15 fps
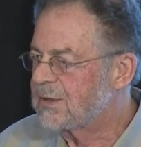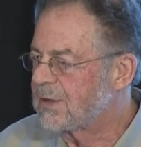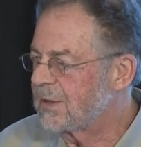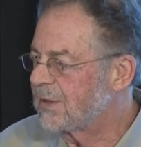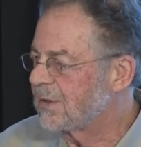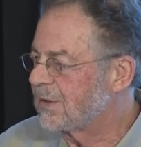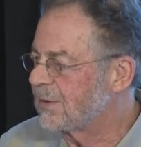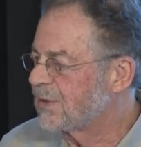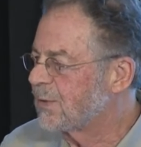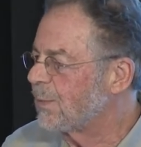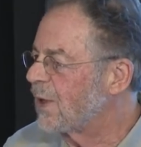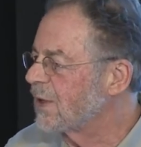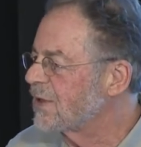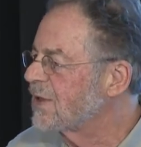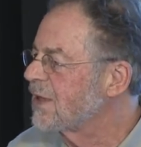uh,
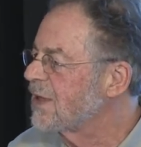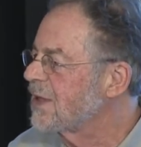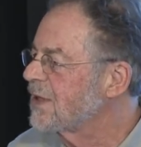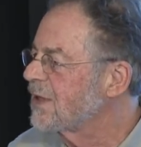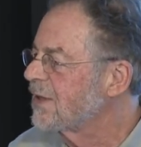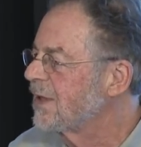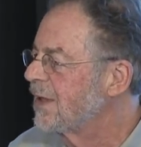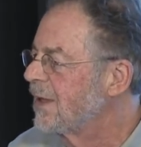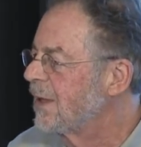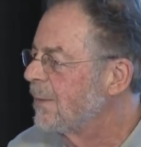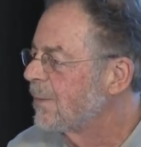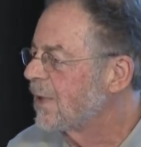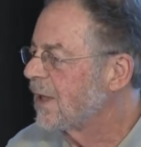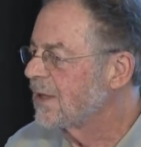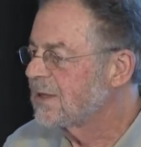smart cities
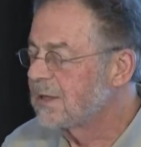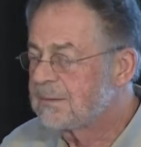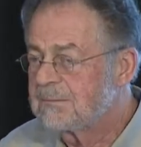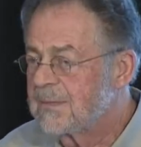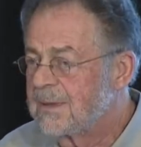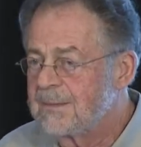project.